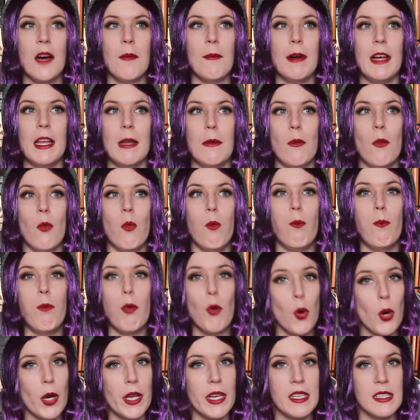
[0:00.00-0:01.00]
but
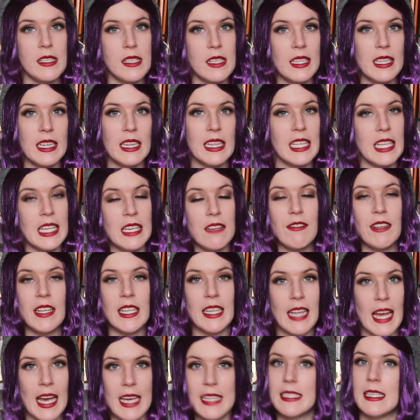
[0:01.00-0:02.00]
boy does it leave a
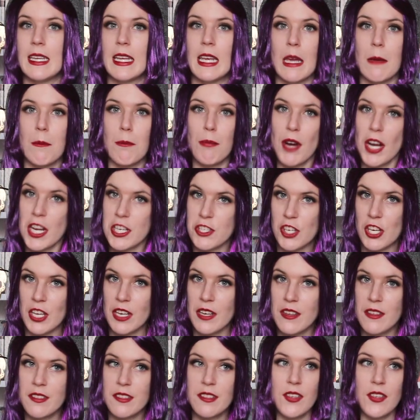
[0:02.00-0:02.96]
lasting impression.